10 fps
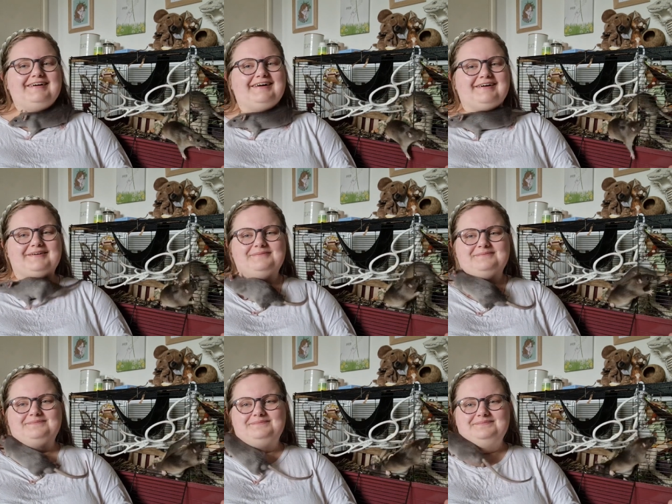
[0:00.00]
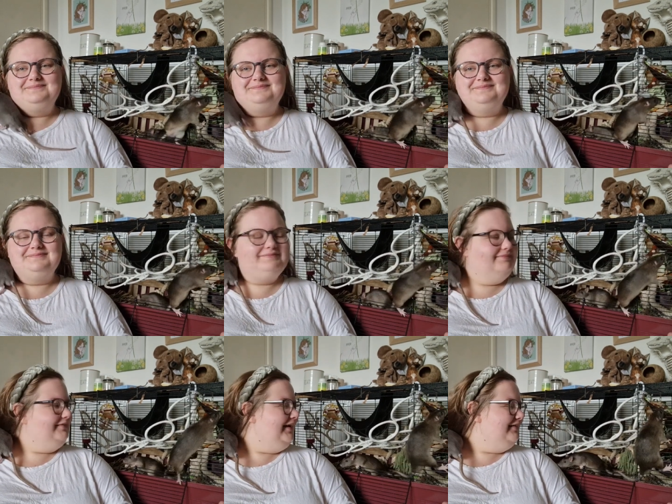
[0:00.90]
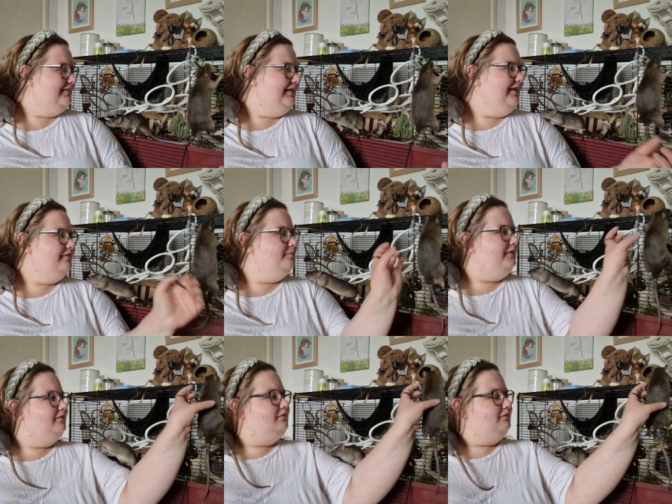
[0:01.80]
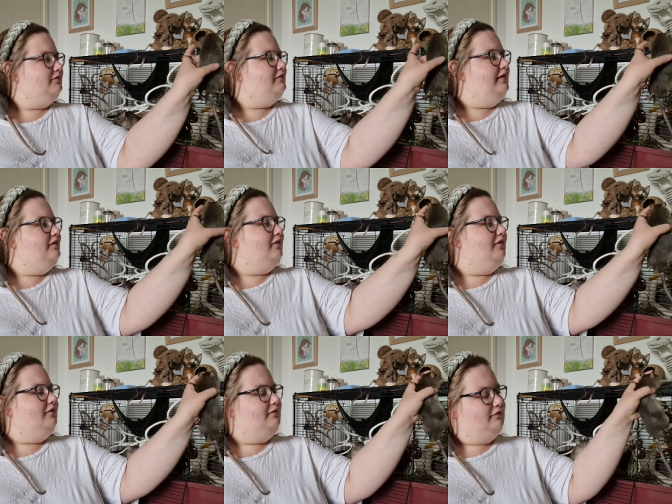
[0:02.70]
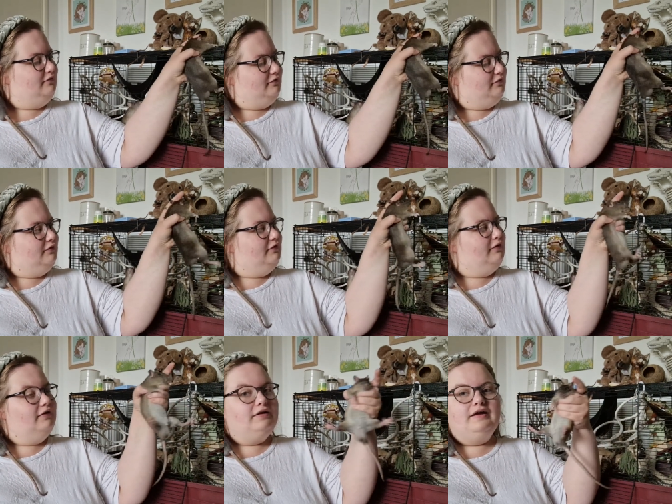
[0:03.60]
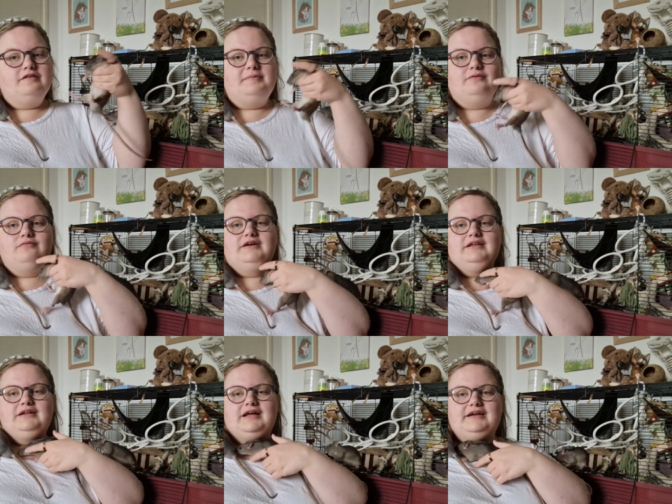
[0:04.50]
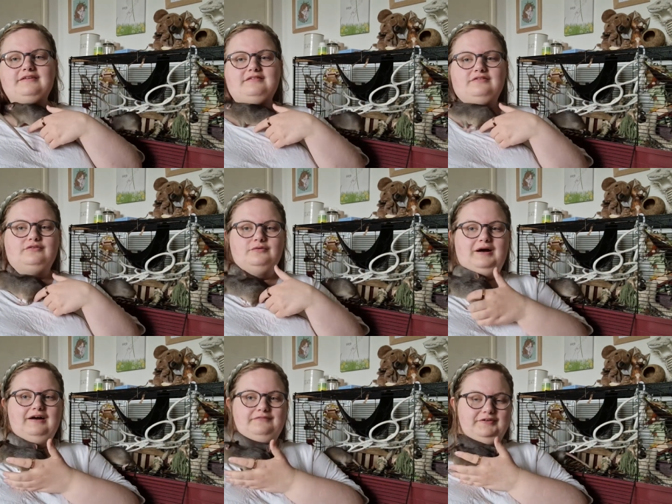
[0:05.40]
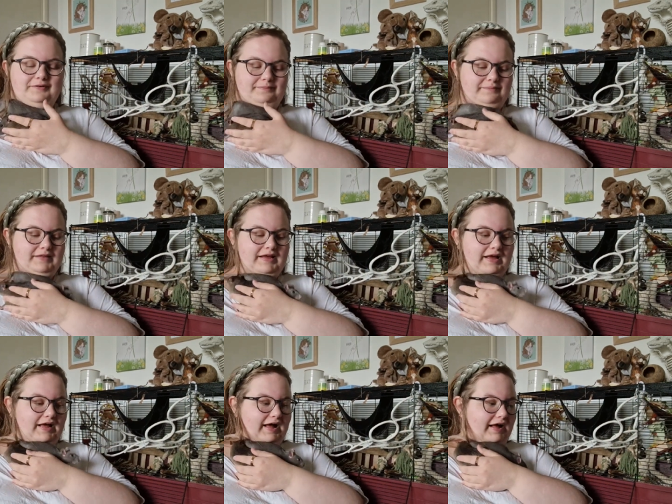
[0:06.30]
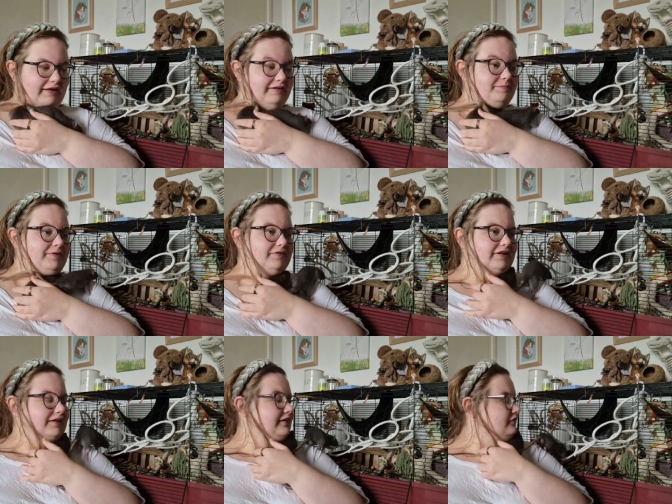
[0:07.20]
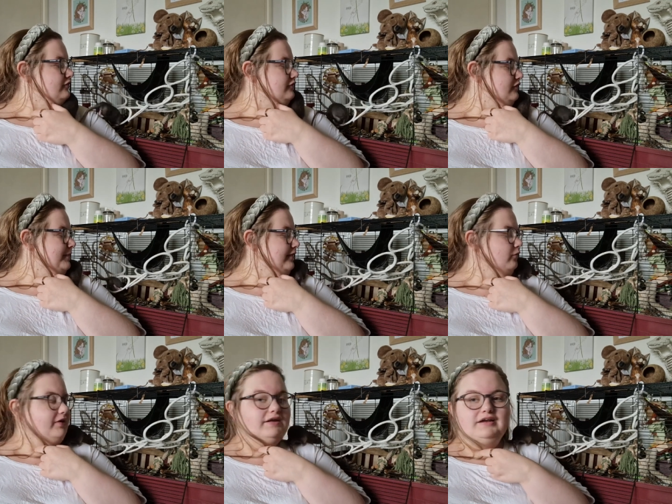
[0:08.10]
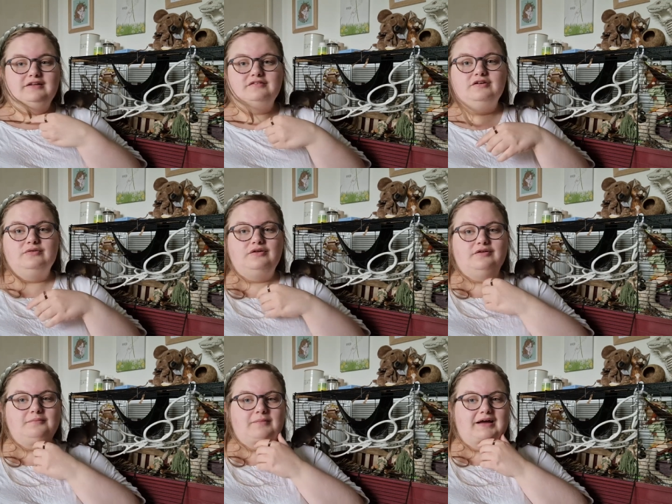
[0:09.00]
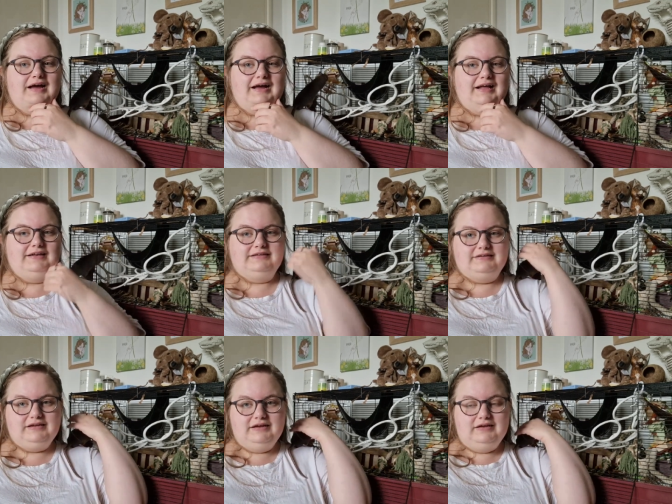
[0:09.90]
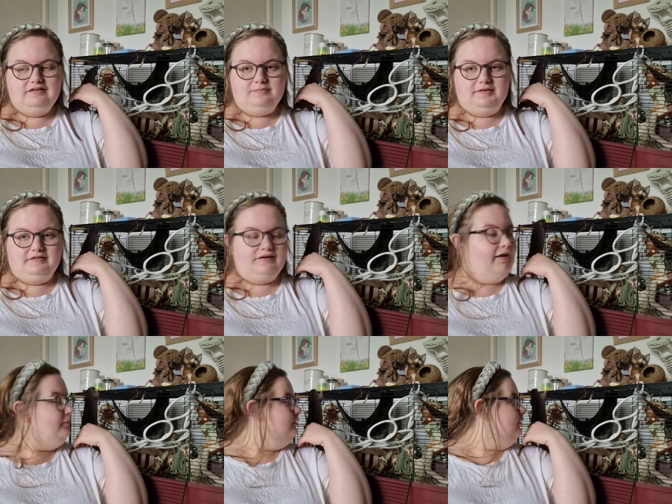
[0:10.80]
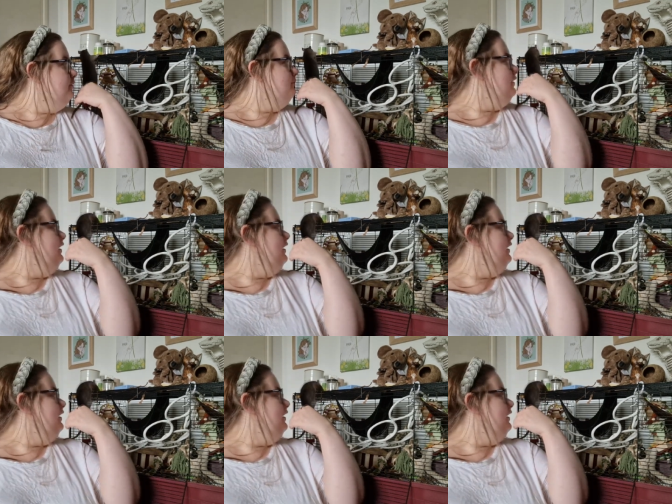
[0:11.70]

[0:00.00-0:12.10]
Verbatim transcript: Um, yeah, it's been Stendarr. It's been really nice to have them, and it's been really nice just to spend the week getting to know them and spending time with them.